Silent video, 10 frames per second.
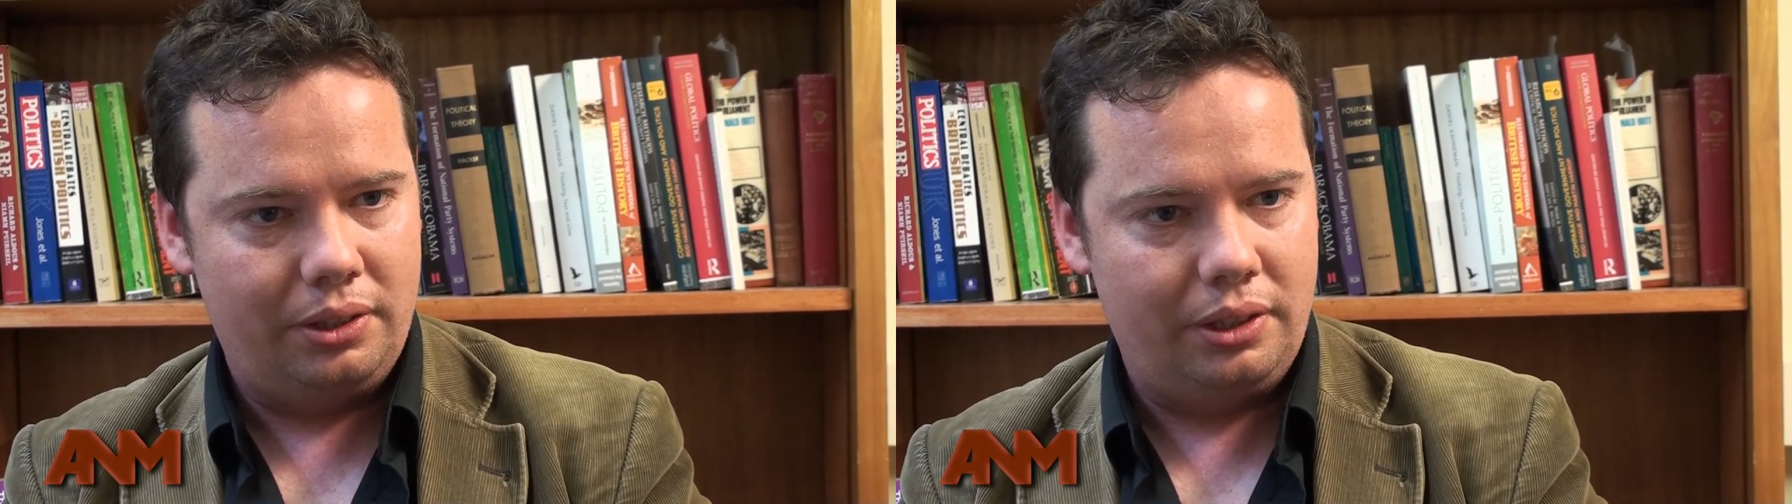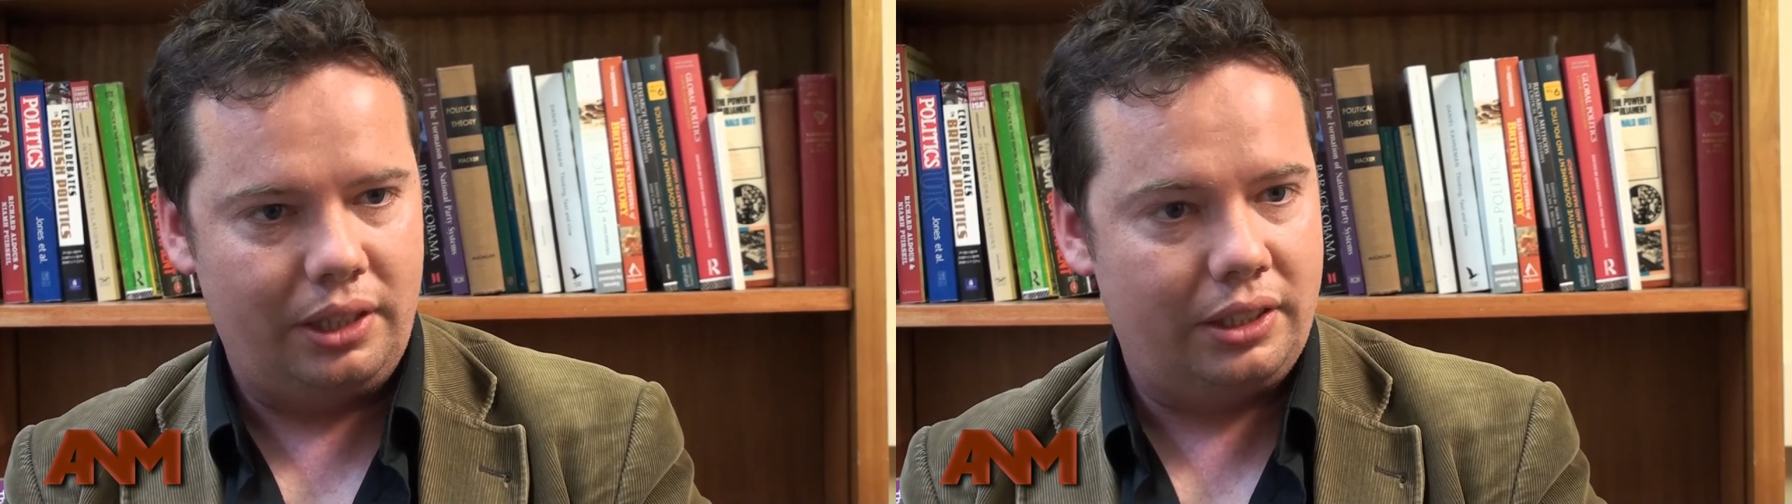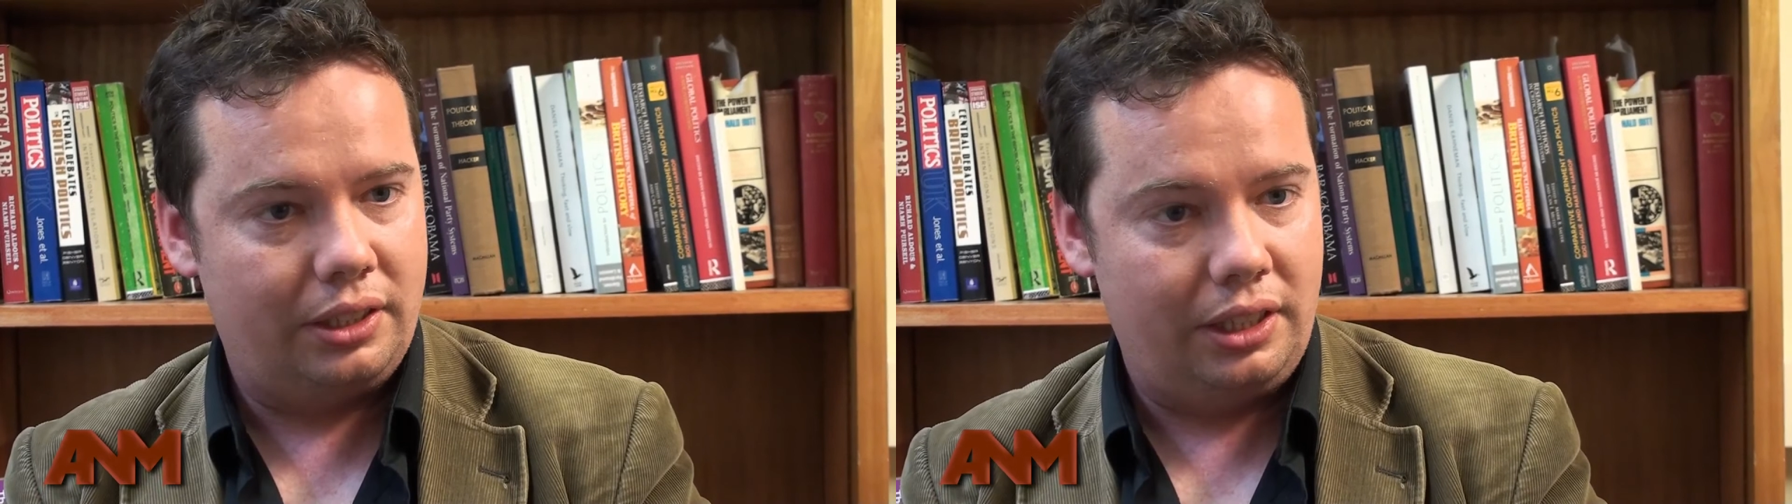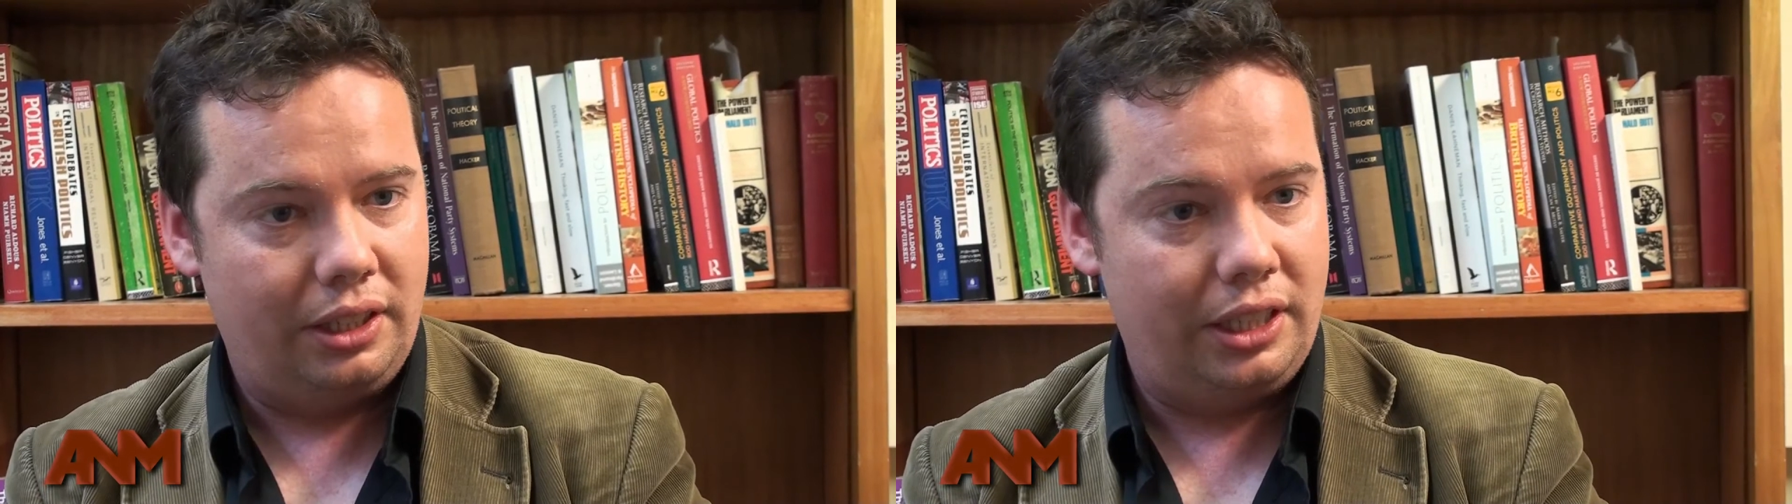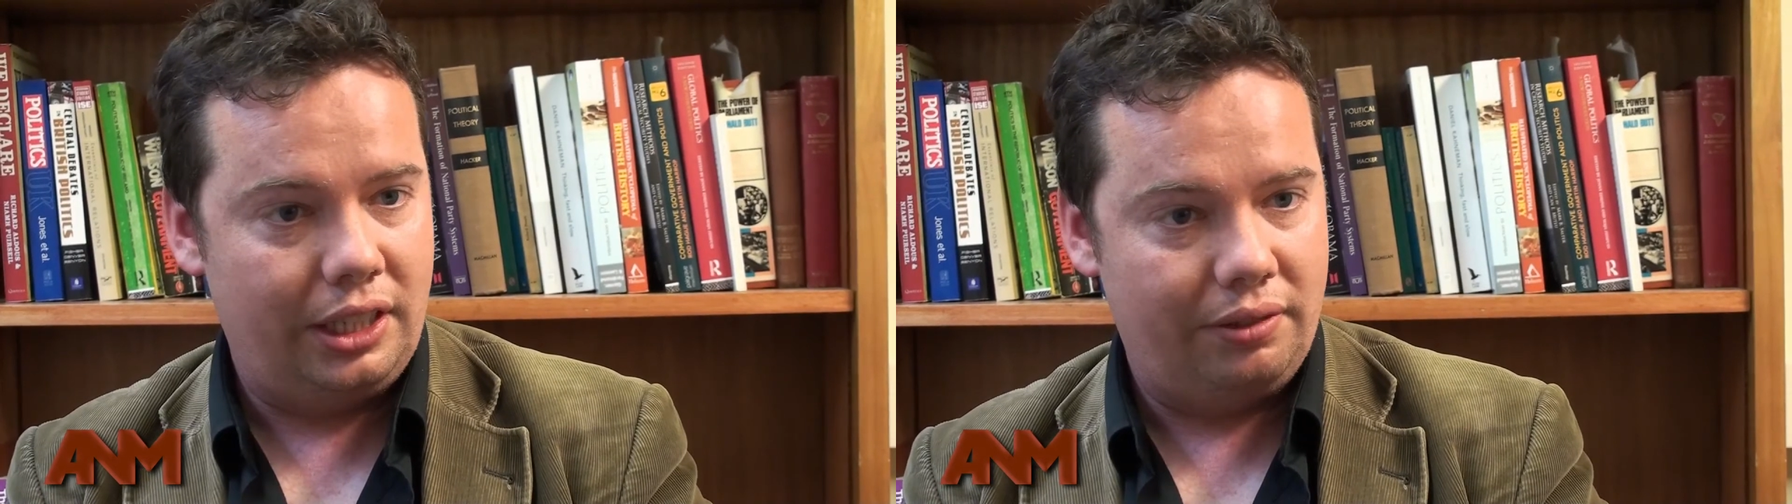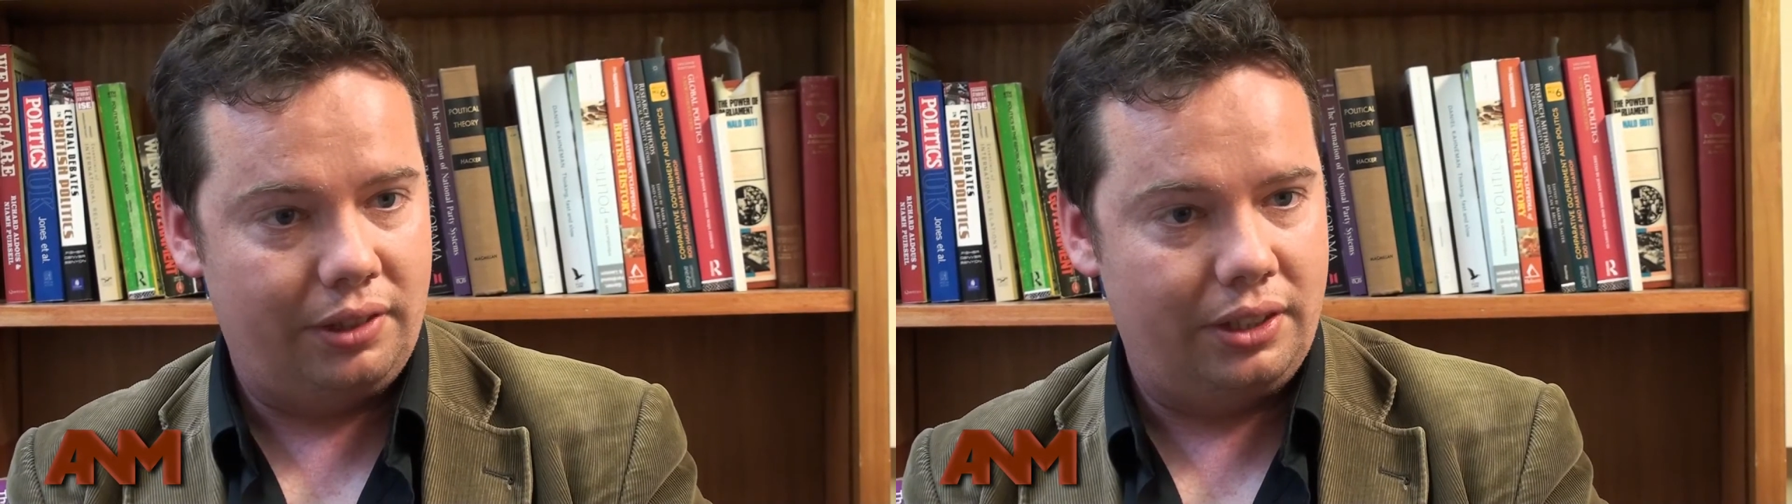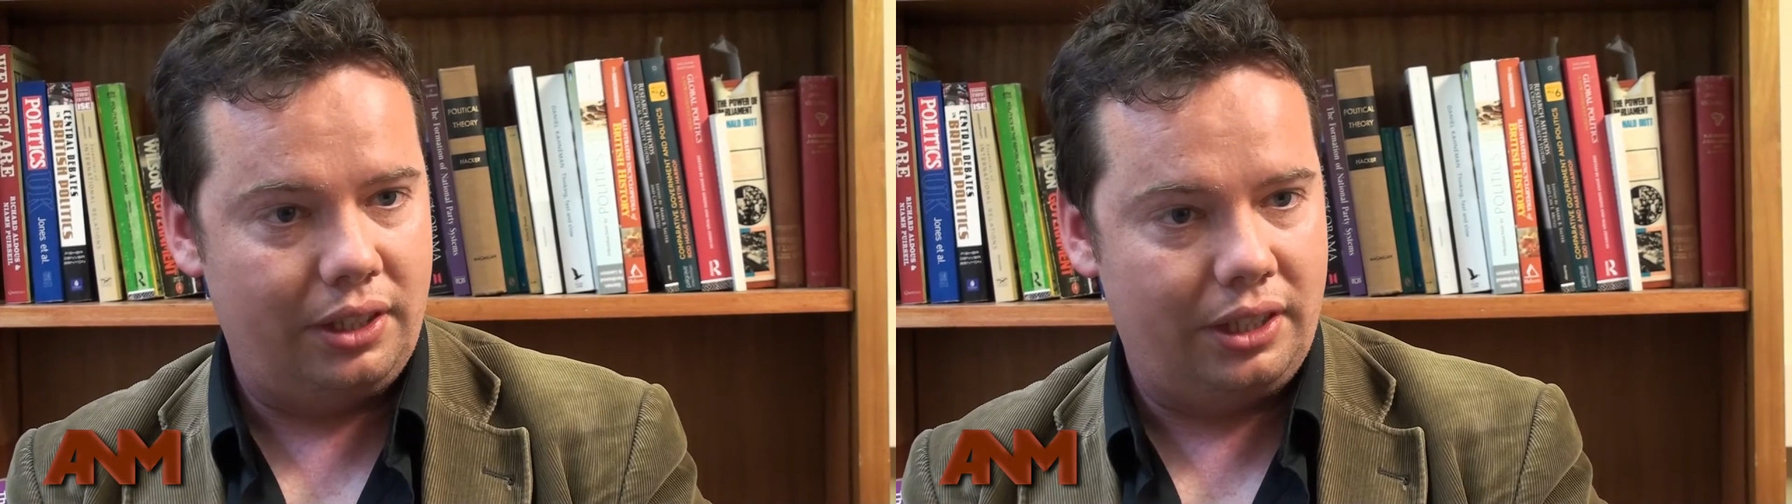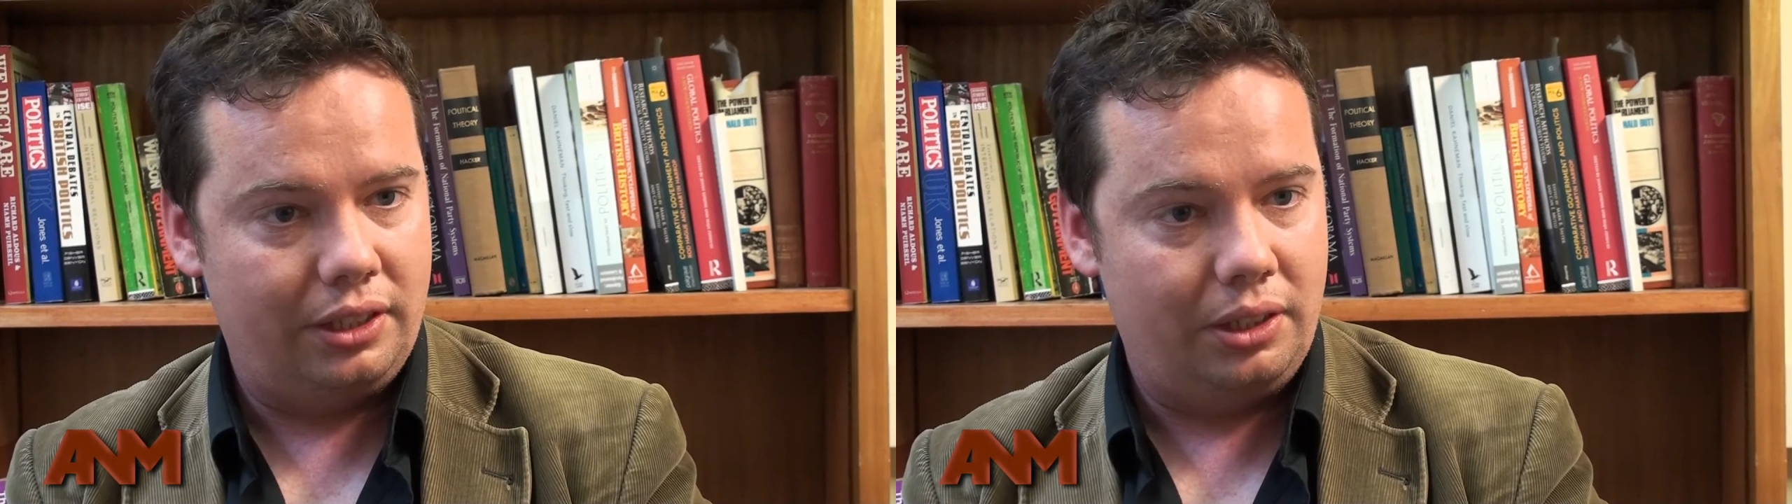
So that's the idea of the site.